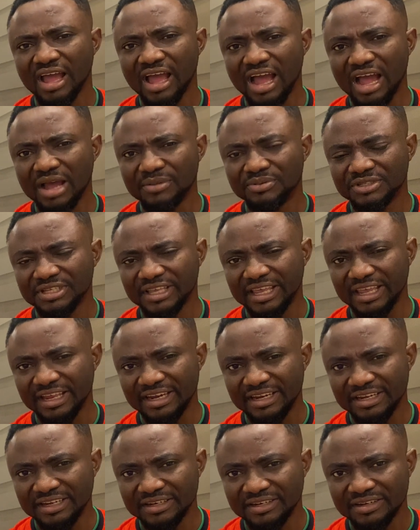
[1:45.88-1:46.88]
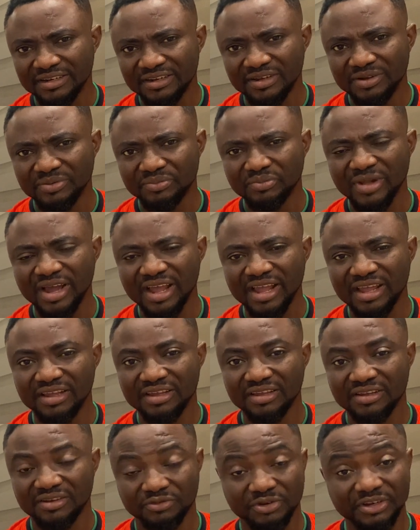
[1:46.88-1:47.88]
upscaling my
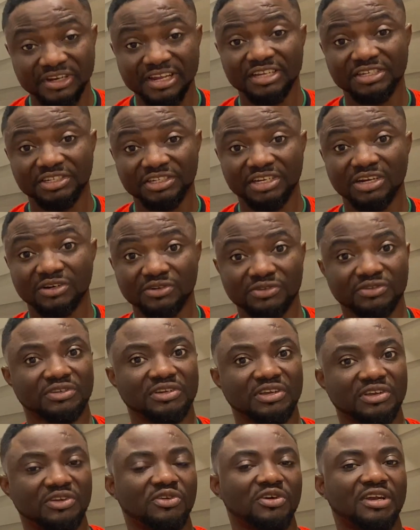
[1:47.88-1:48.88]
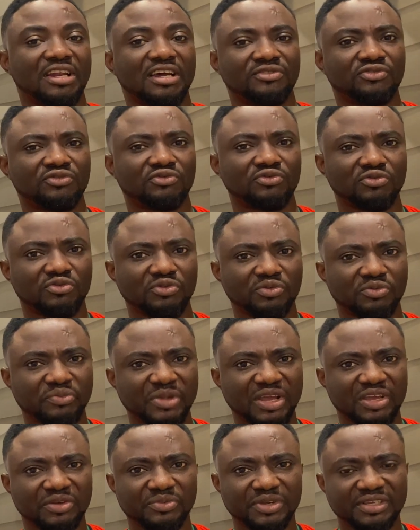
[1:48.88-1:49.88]
credentials in order to
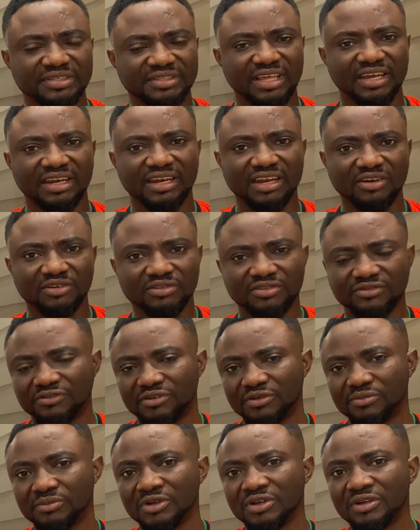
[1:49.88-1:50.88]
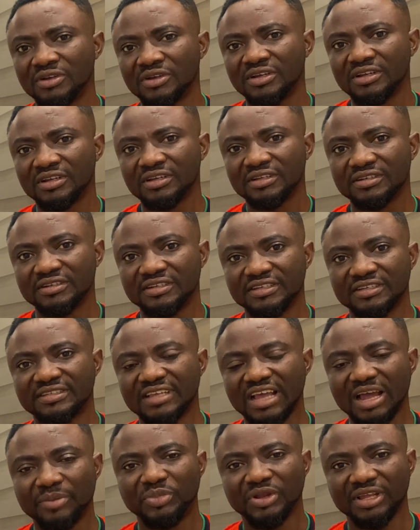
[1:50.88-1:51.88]
make me stand out from
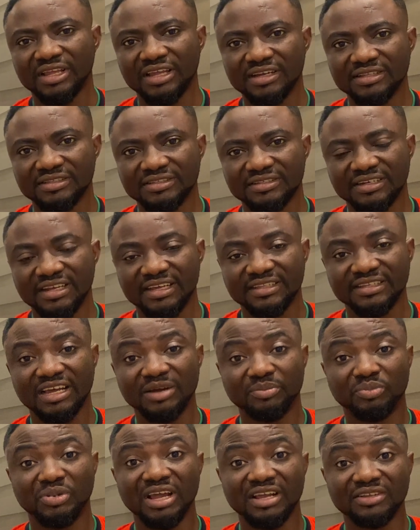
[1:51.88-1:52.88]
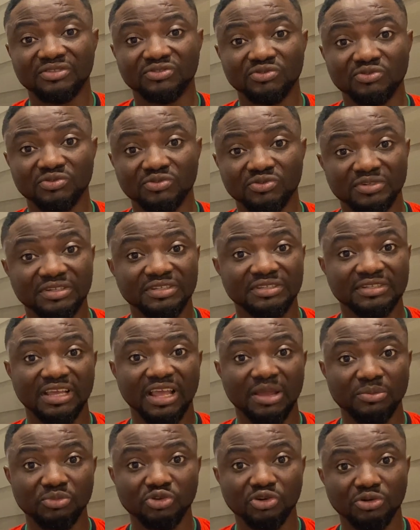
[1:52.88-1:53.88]
these applicants that apply to the
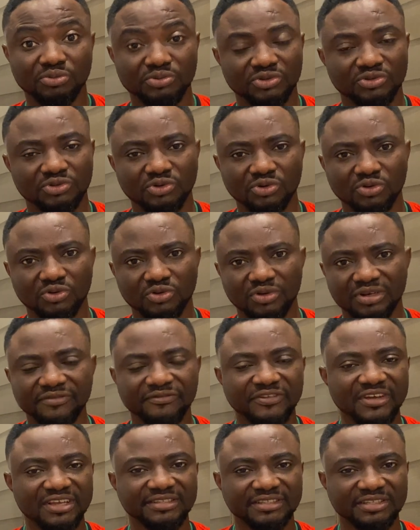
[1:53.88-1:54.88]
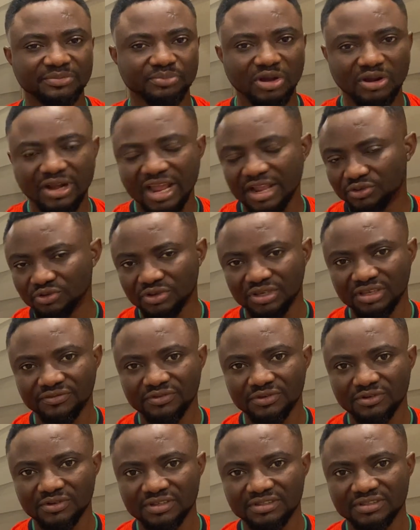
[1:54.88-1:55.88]
same jobs. So the first tip I'd like to give
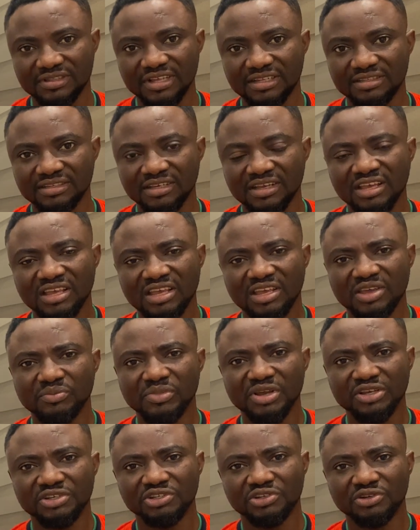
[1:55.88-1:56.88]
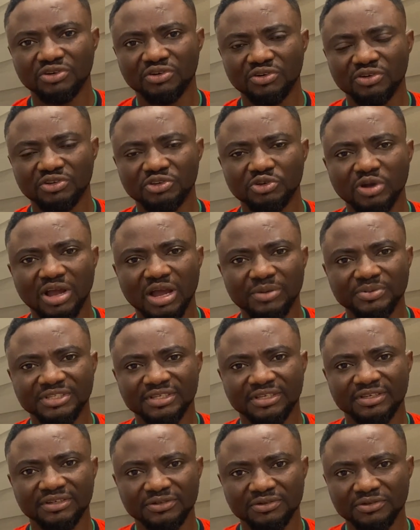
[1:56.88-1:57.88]
you is that you make sure you
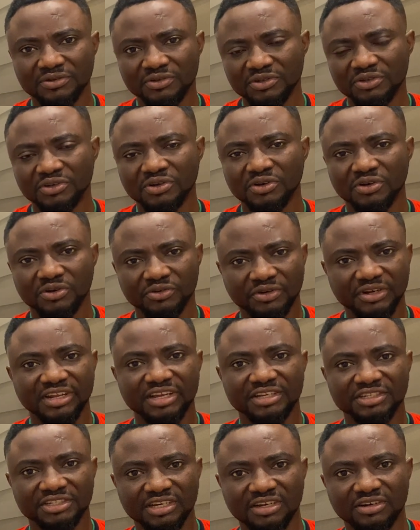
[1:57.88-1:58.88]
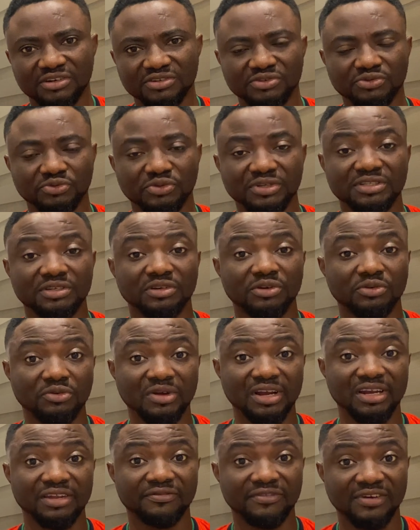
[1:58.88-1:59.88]
upskill your credentials with
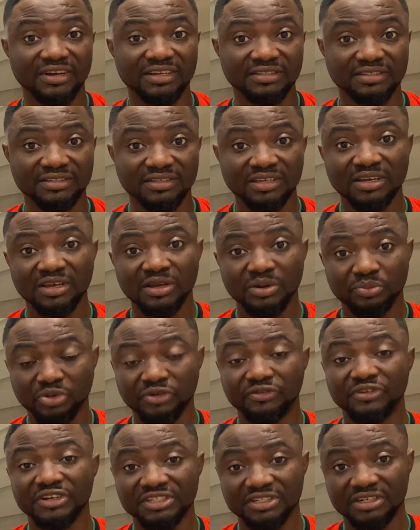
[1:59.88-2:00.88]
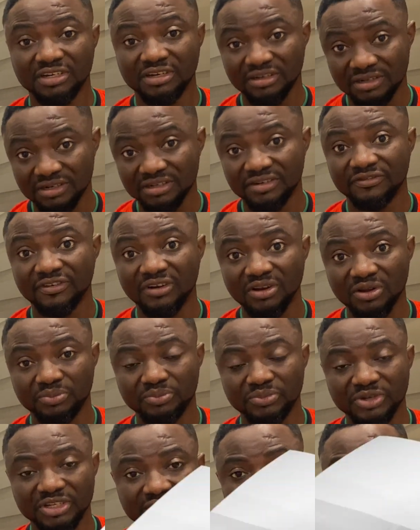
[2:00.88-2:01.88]
relevant professional
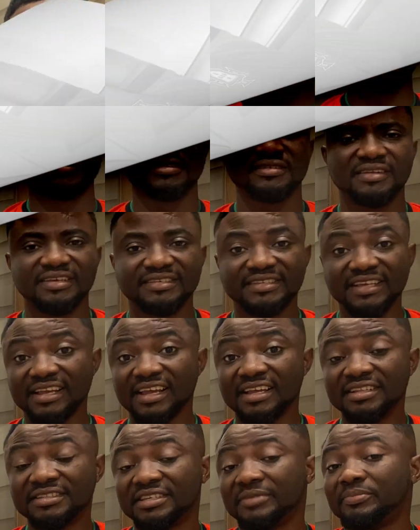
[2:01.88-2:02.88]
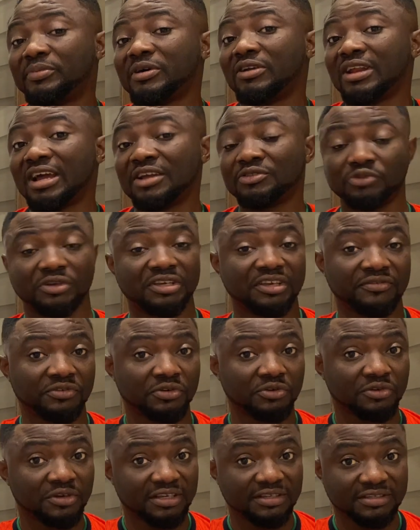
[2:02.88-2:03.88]
developments. The second tip I would like to give
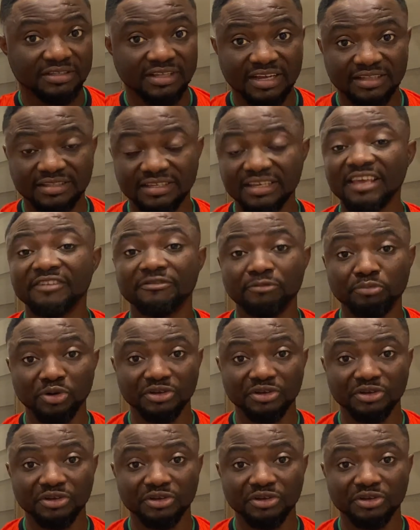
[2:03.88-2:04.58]
you is that, if